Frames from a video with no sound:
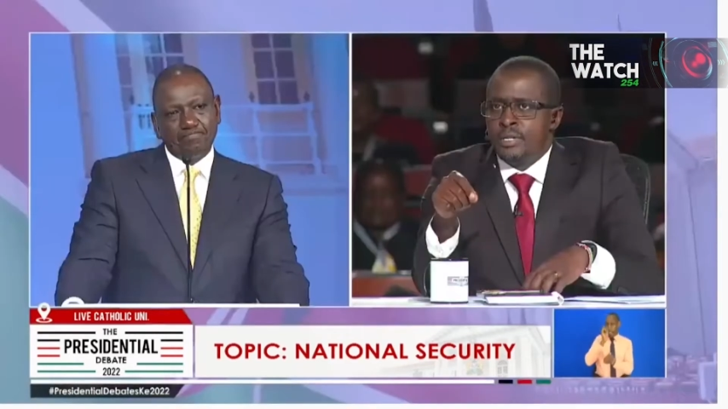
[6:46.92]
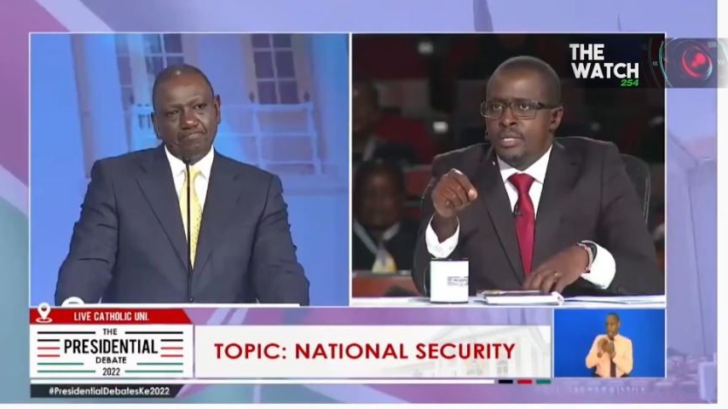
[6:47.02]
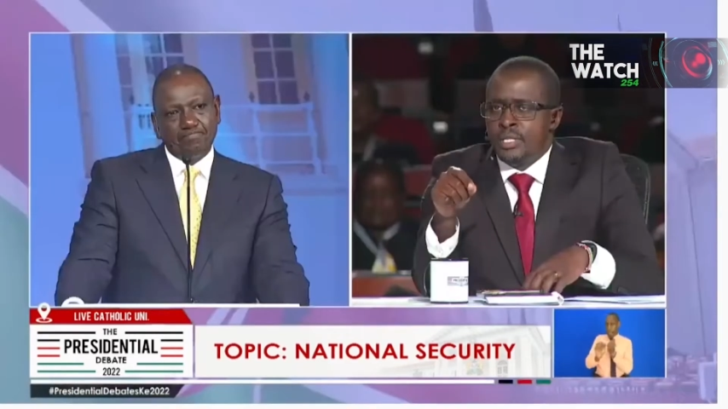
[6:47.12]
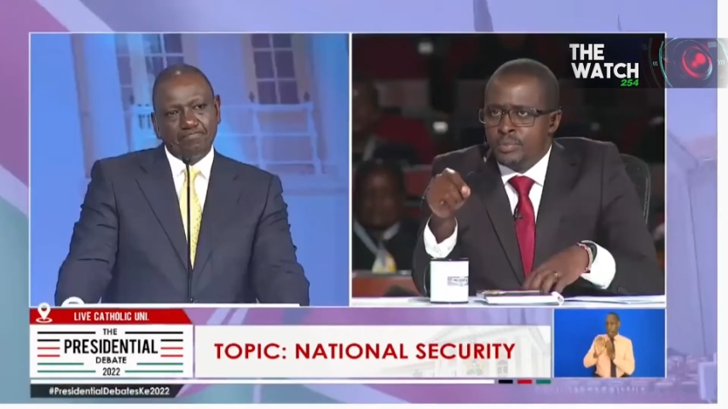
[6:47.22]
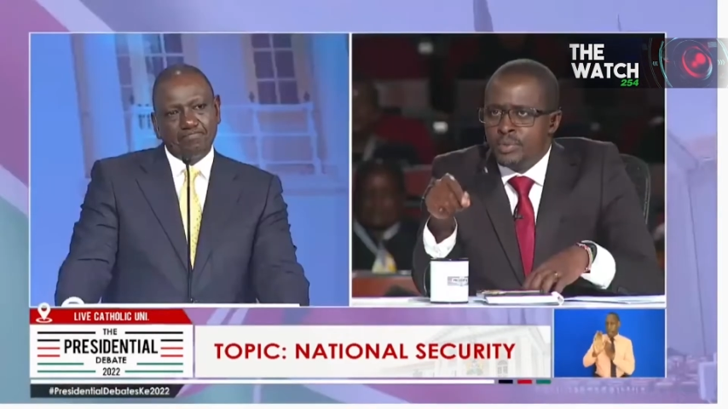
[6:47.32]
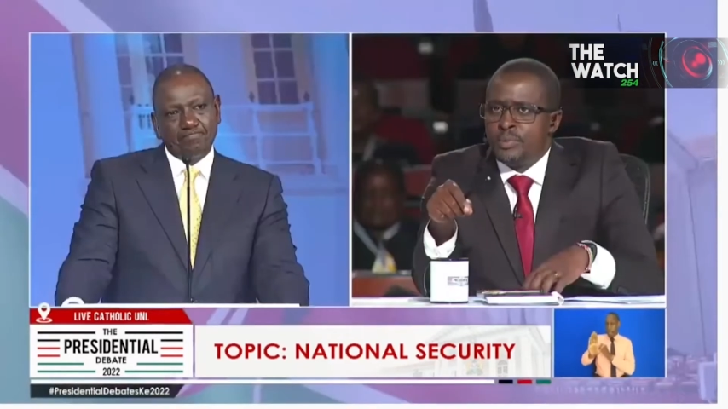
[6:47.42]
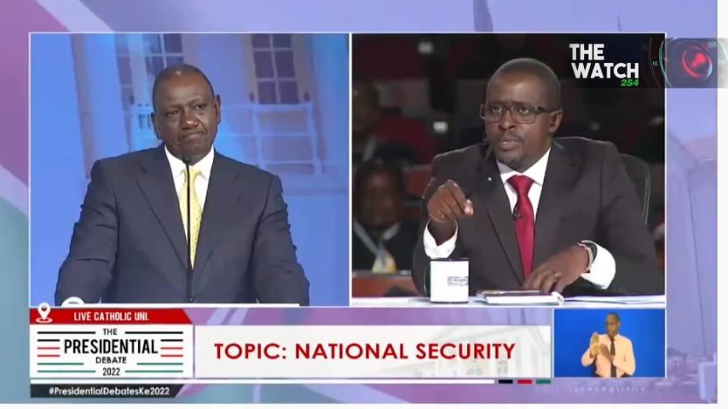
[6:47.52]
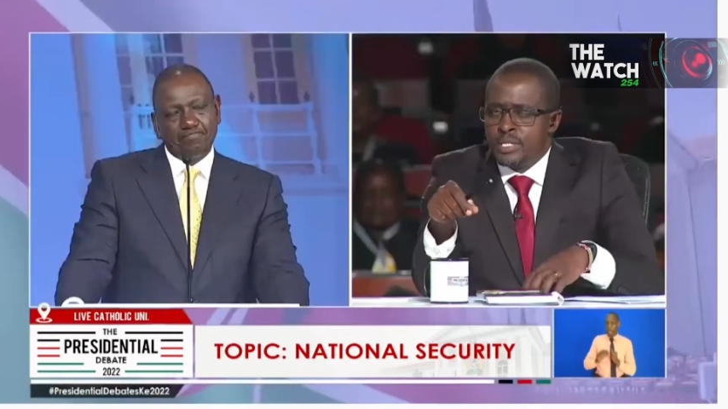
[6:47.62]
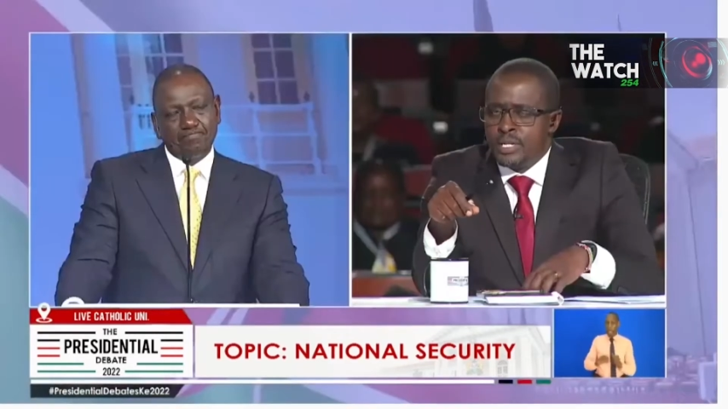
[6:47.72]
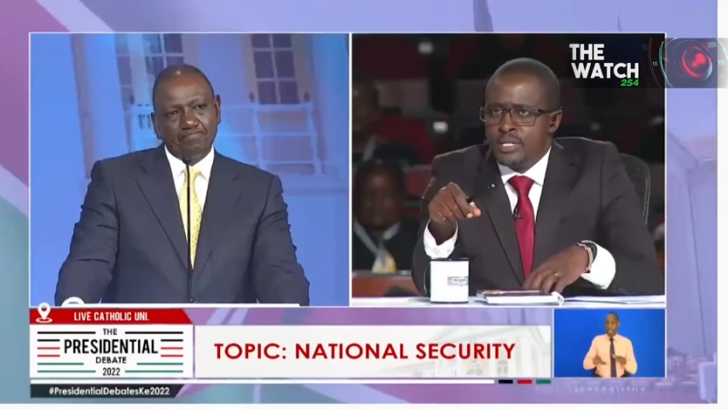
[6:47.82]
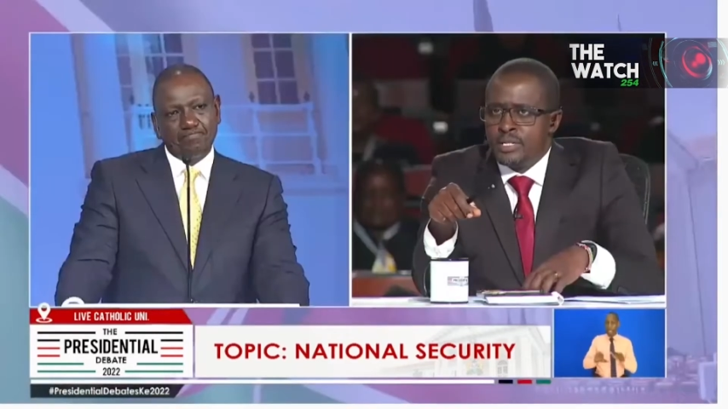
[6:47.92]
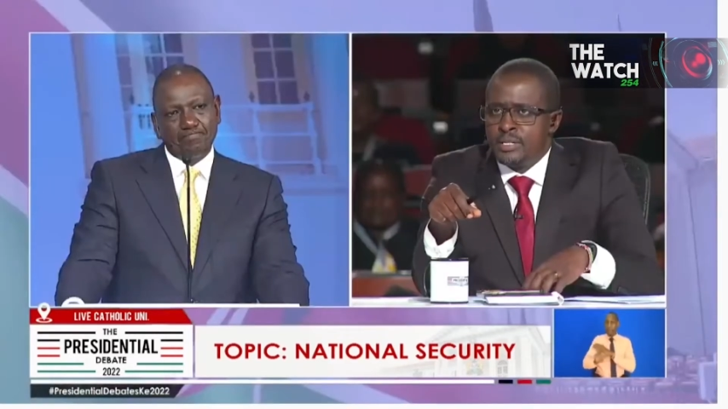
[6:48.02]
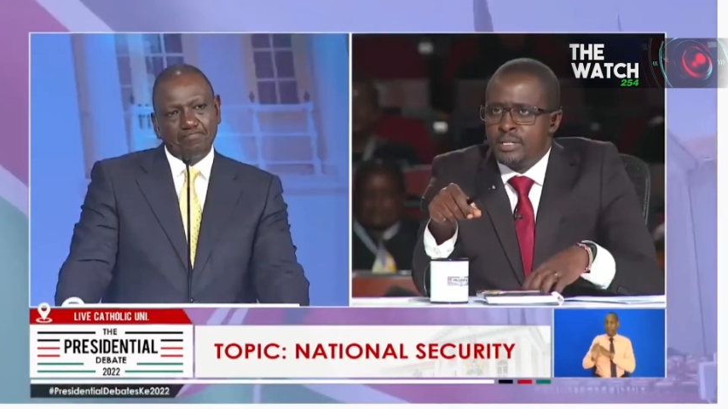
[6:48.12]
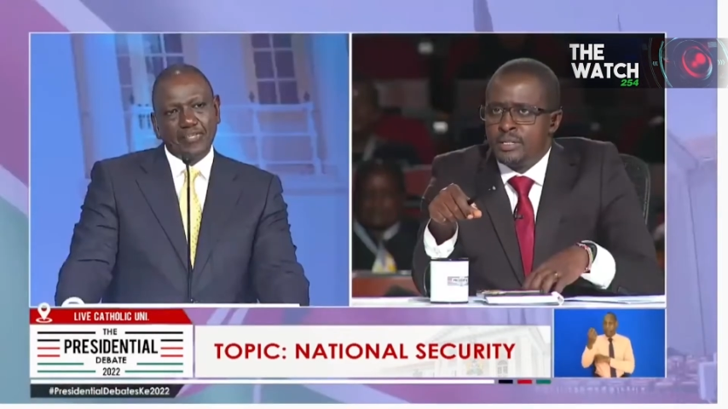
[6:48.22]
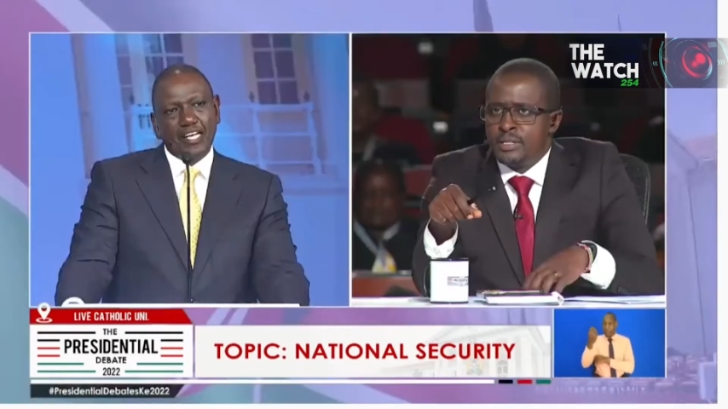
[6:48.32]
Speaker 1: the deputy president.
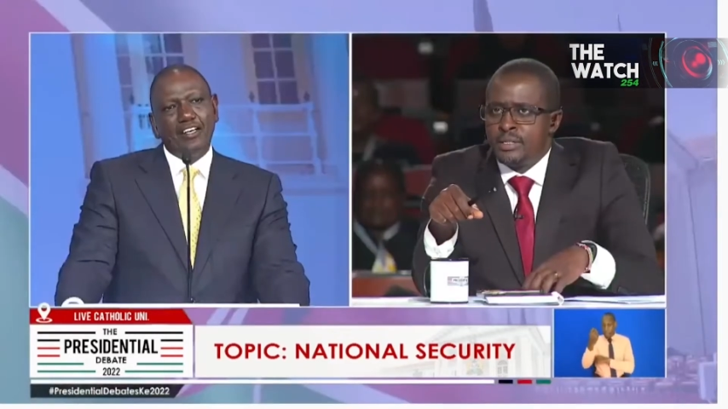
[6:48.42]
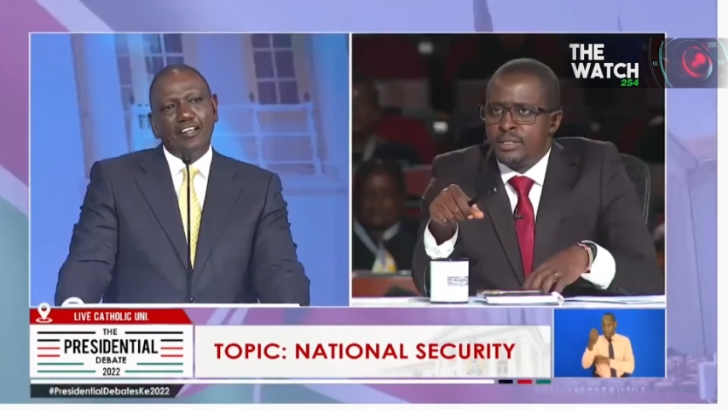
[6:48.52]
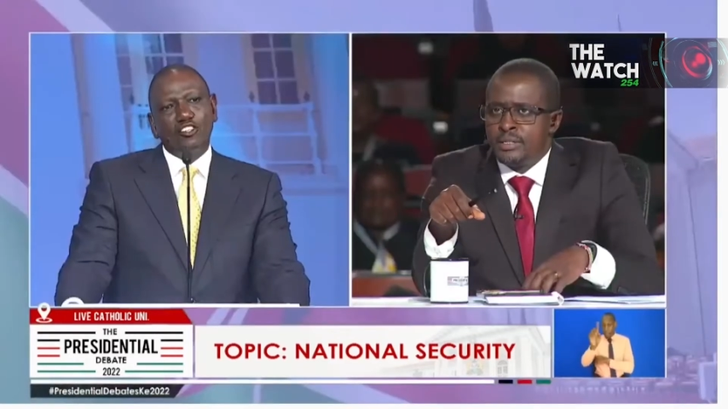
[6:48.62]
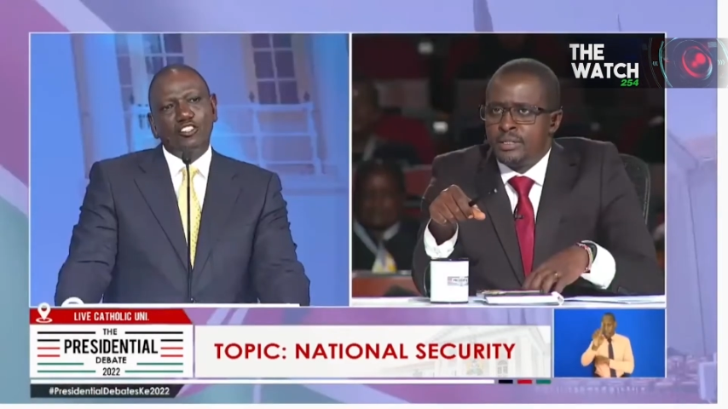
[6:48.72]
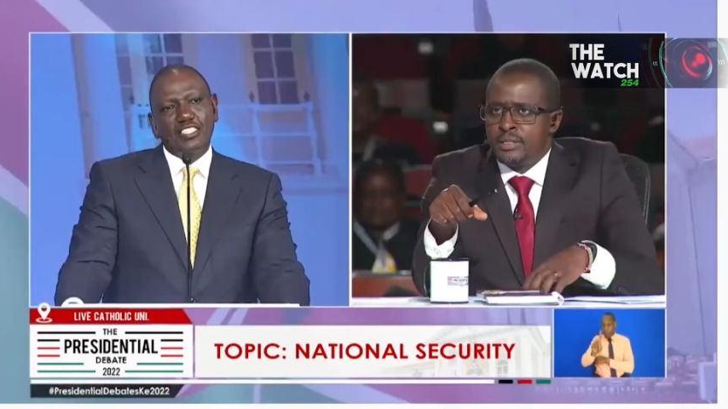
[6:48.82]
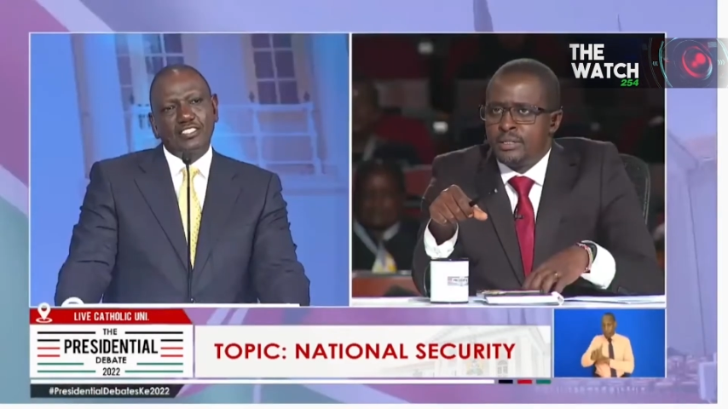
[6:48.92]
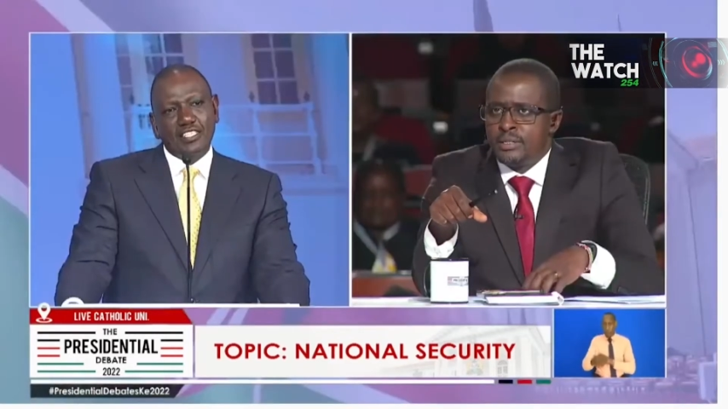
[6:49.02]
Speaker 2: Not just